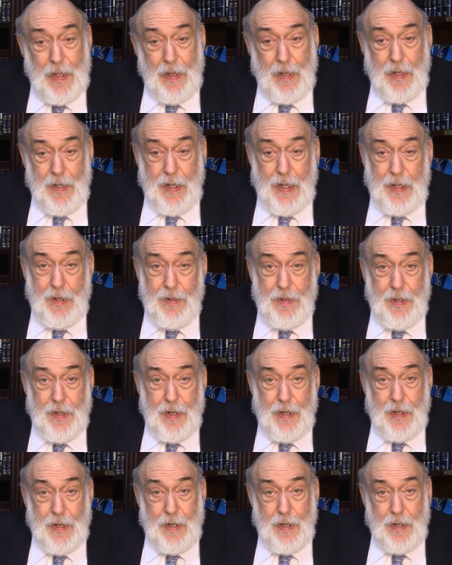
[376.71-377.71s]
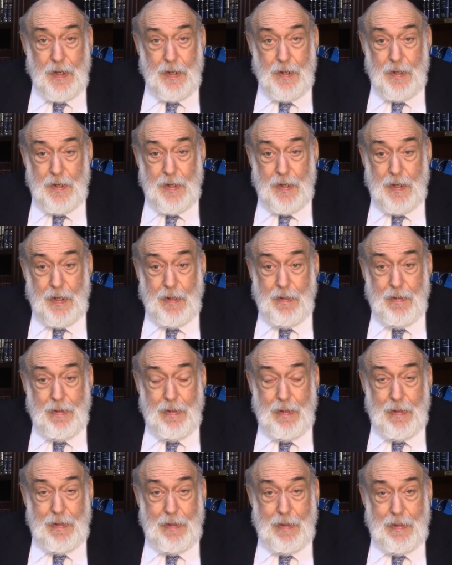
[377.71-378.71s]
And
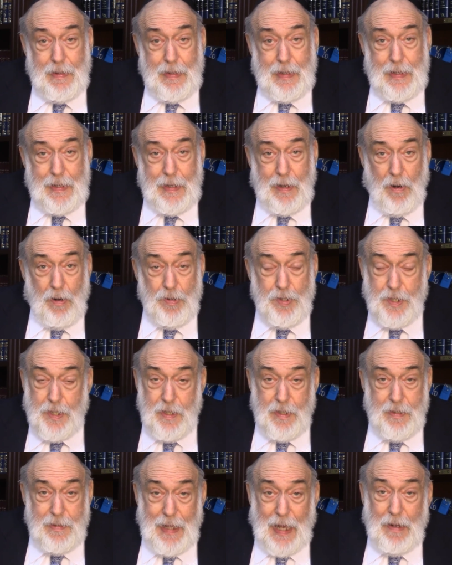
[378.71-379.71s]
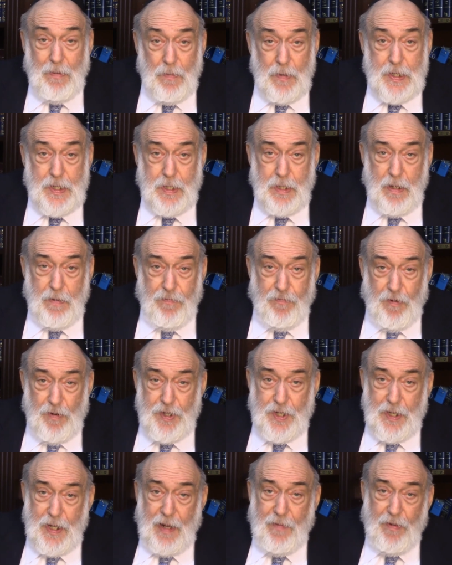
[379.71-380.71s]
also, that was the
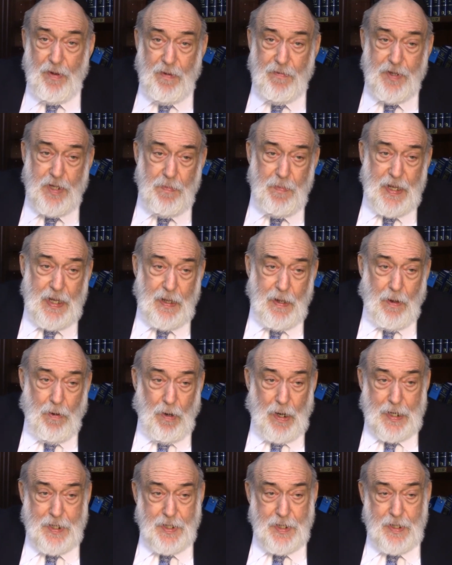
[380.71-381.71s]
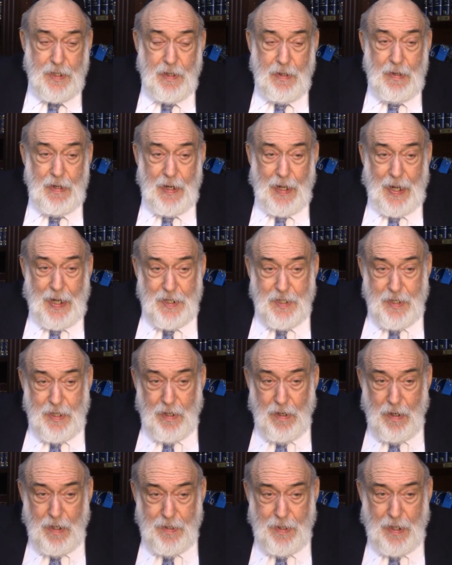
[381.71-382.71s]
first level of smicha, or actually
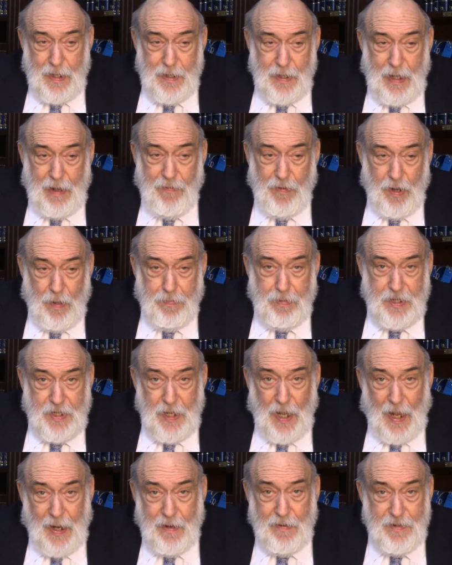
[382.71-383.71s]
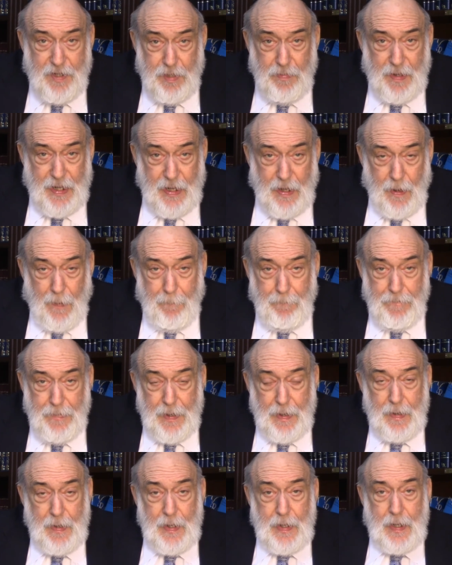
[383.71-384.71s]
the level of psak of smicha.
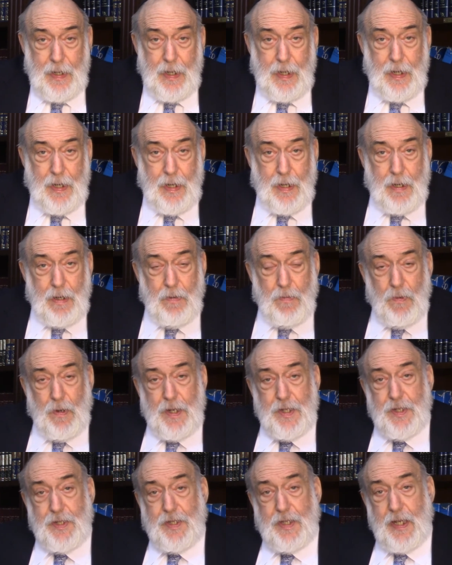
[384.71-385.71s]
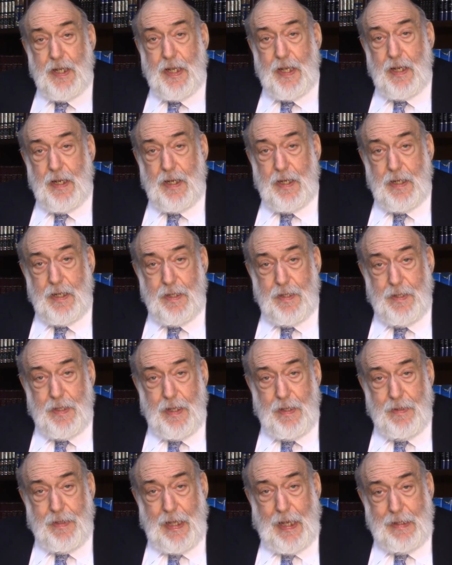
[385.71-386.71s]
Was
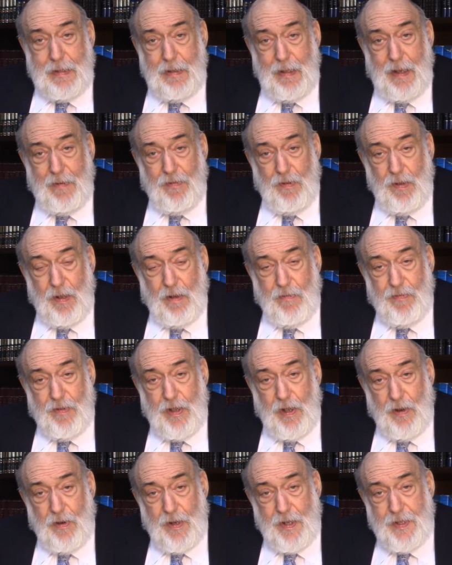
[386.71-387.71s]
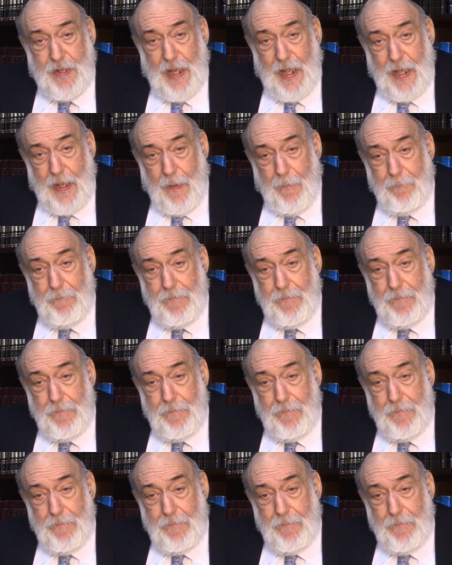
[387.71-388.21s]
that level of Yoredeya.